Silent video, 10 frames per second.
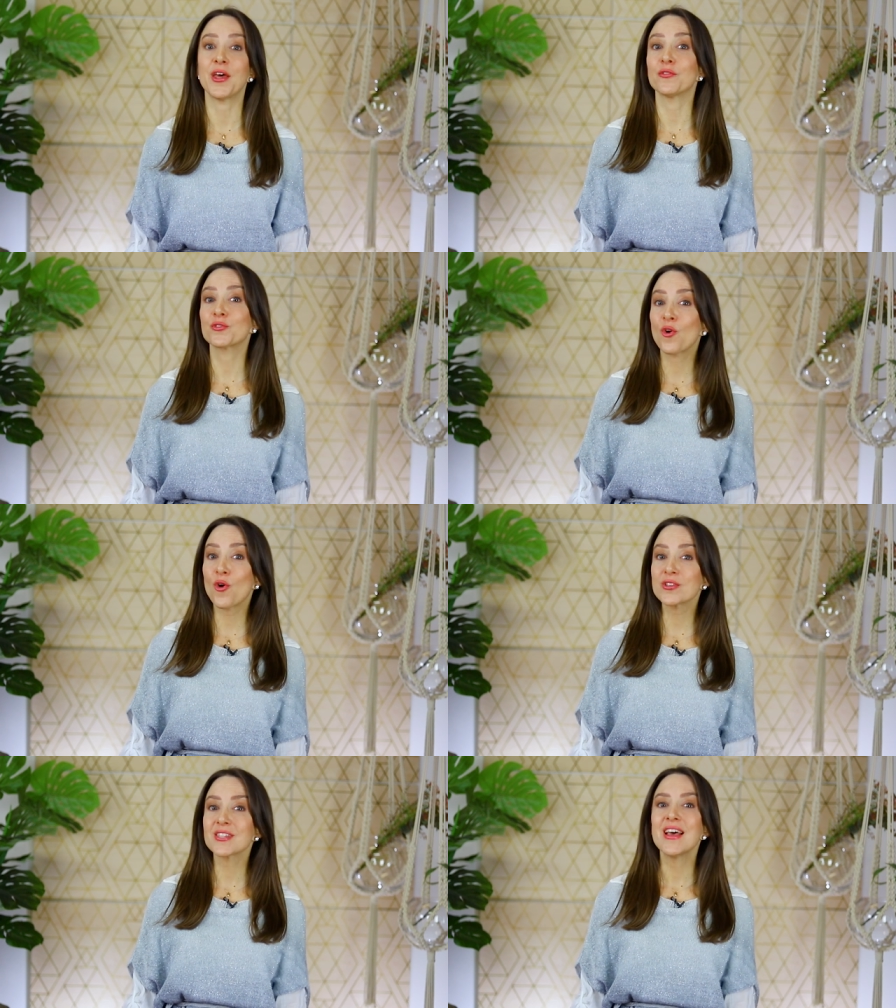And of
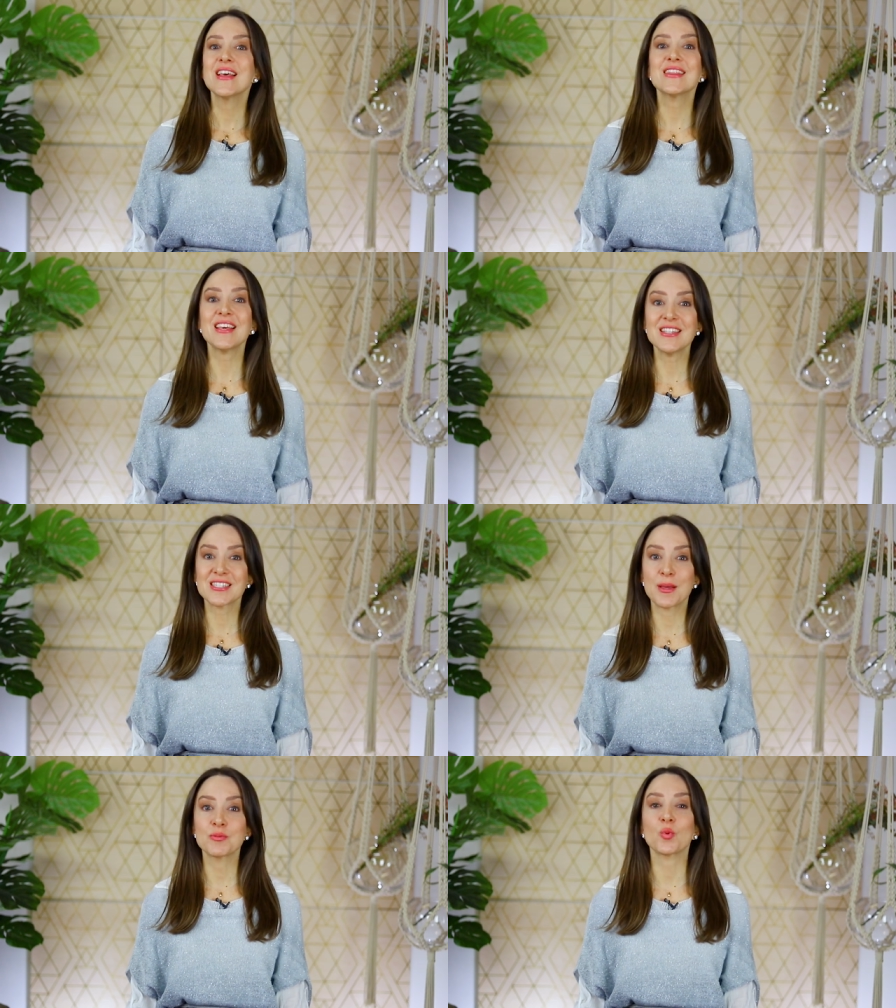course, these
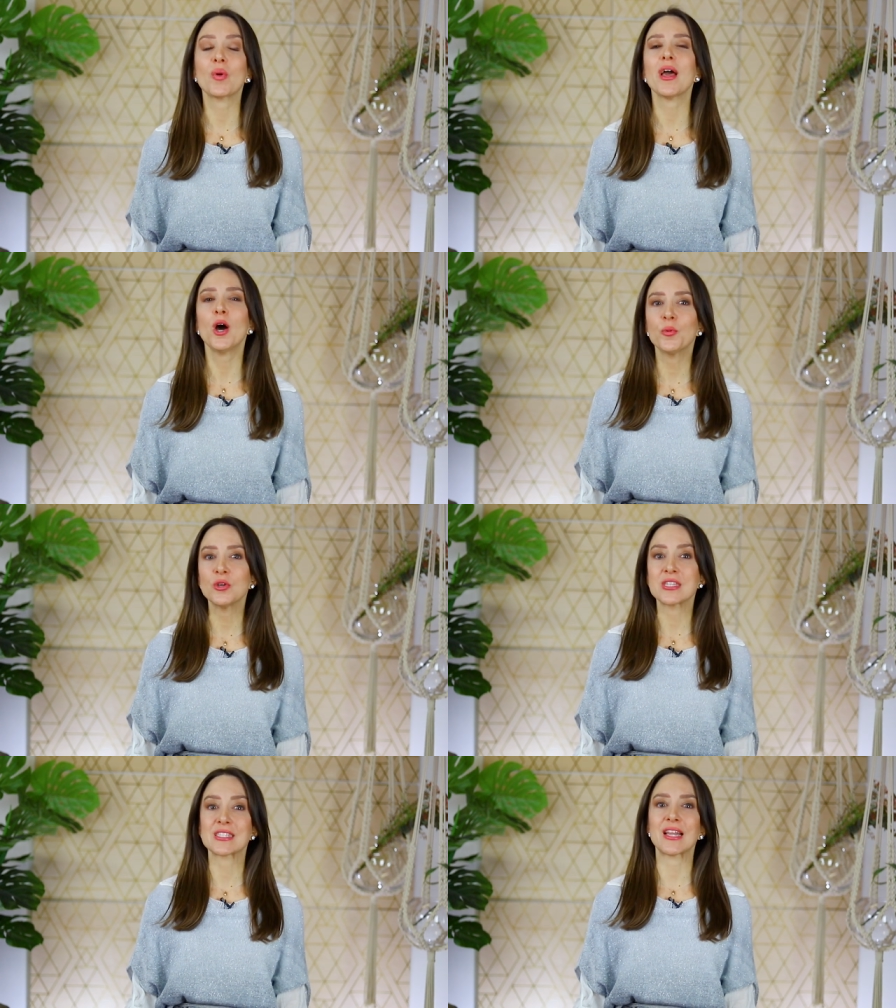tips will help
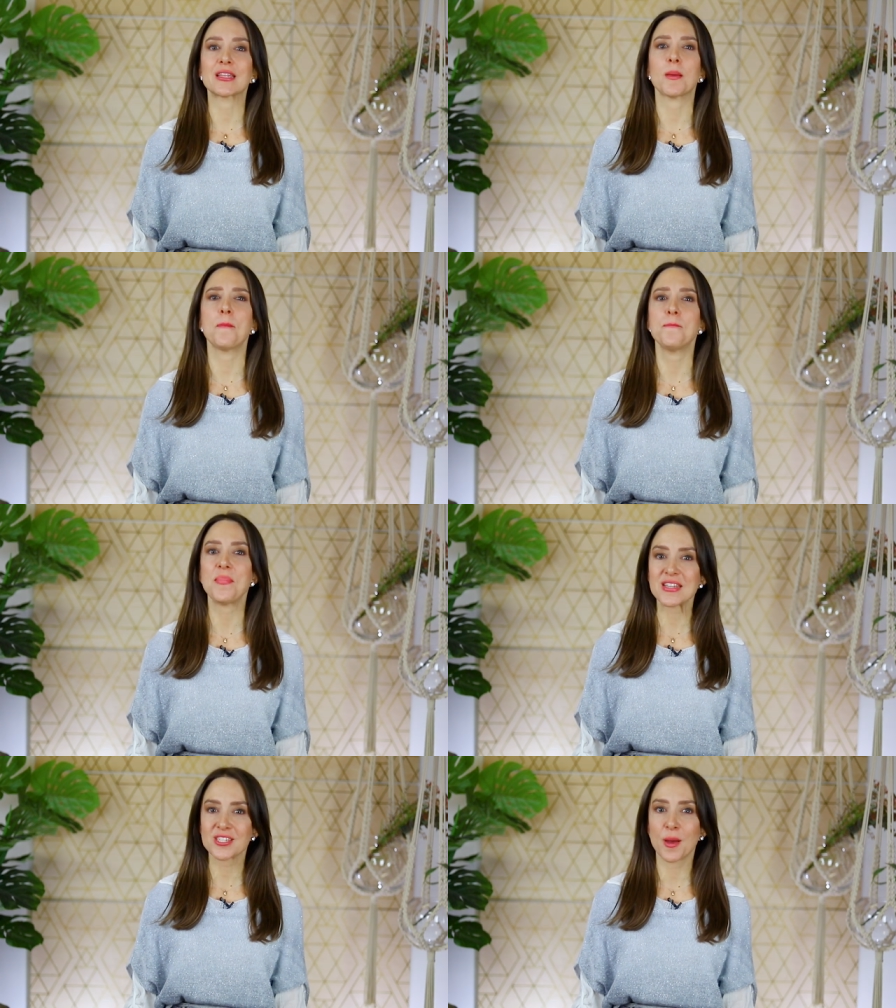you to select the
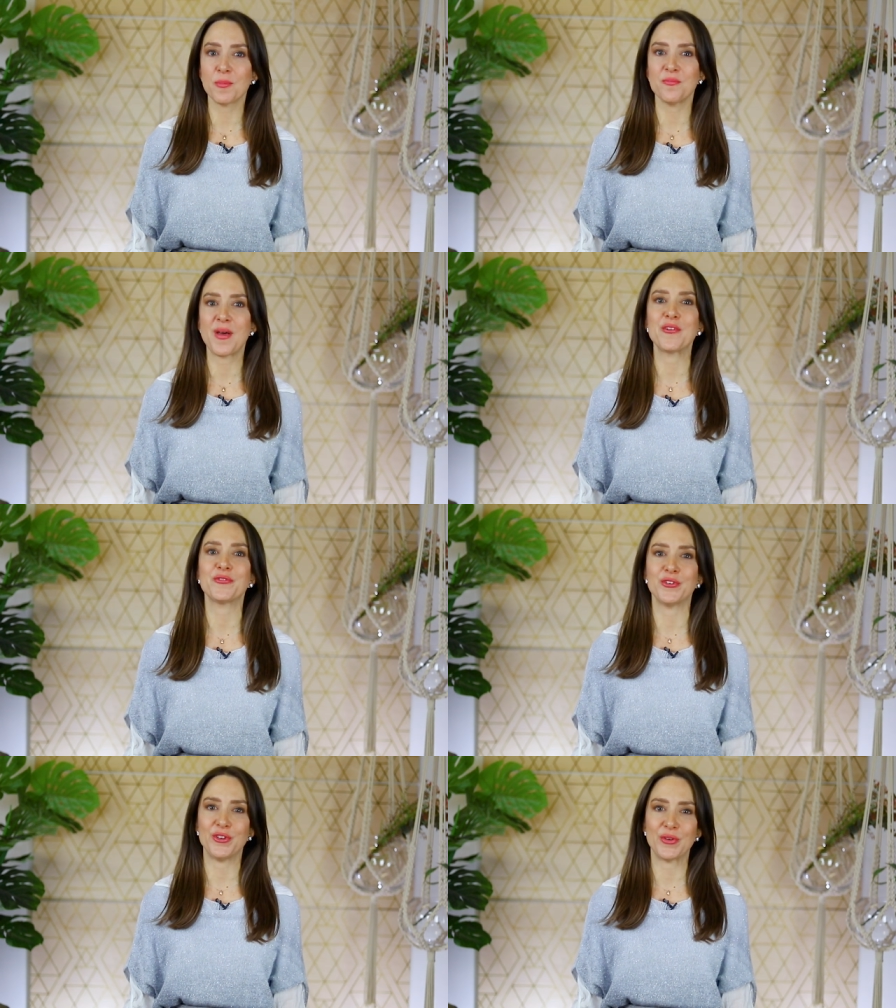best type of man
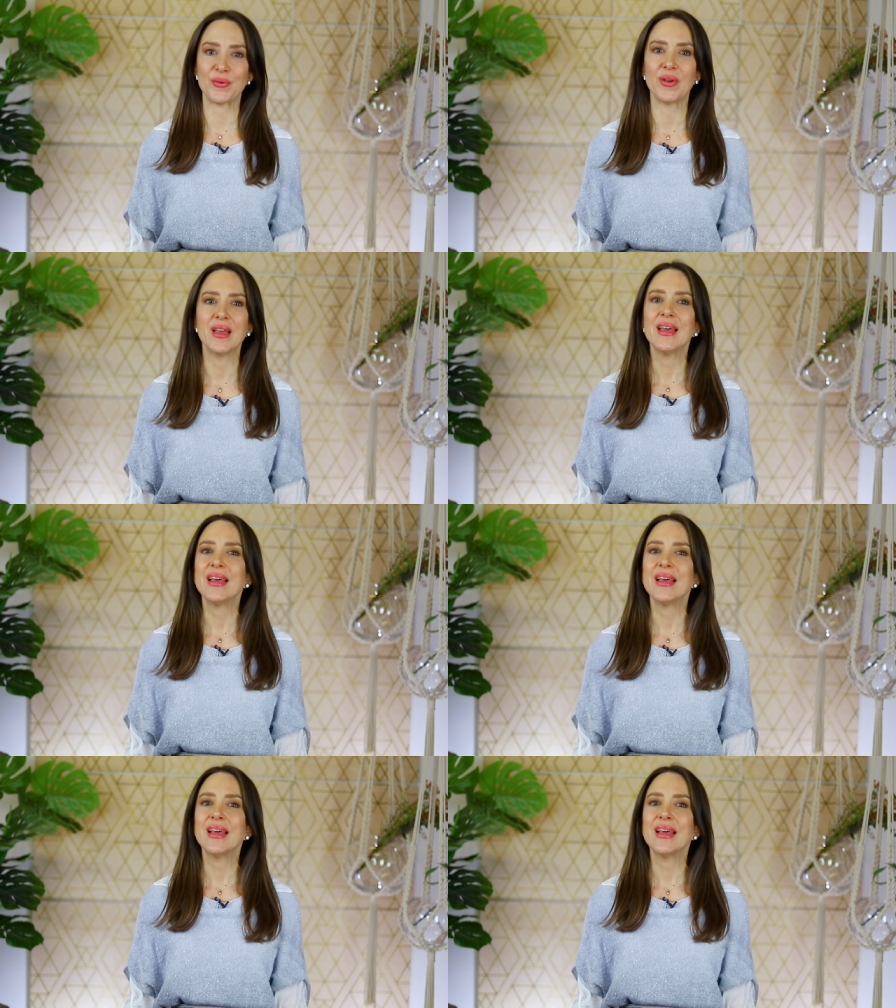for you.